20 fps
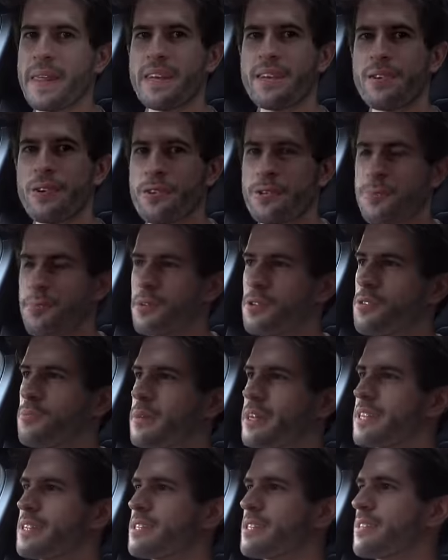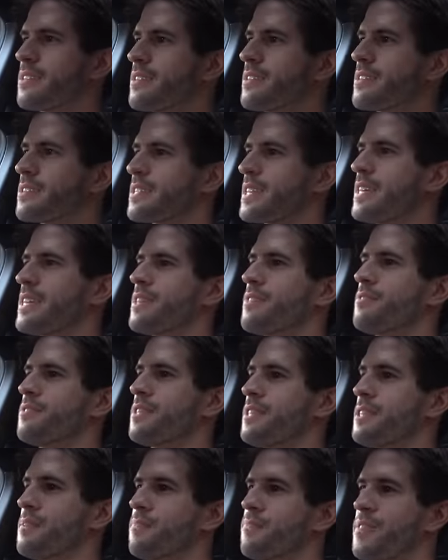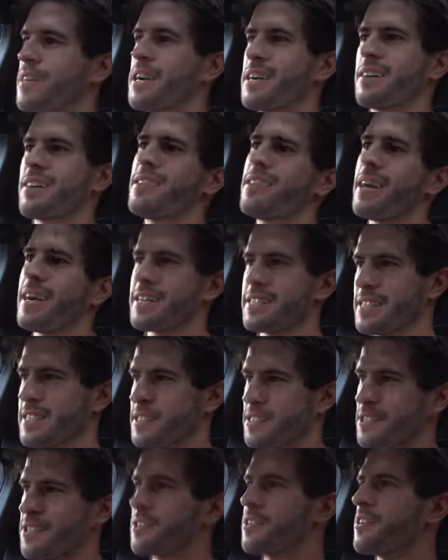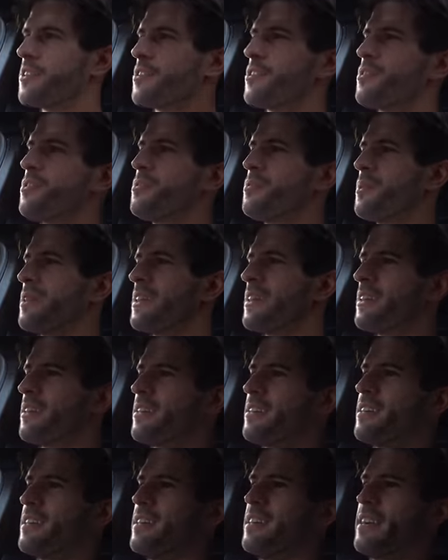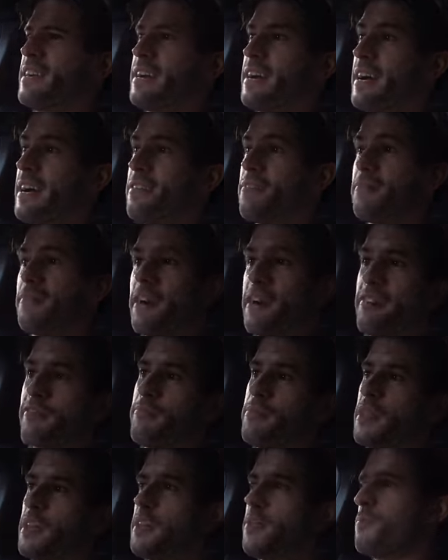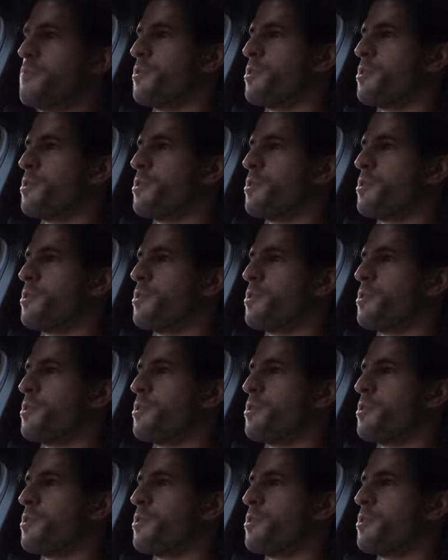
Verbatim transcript: In hospital medicine, there's kind of a, a classic scenario where at 5 p.m.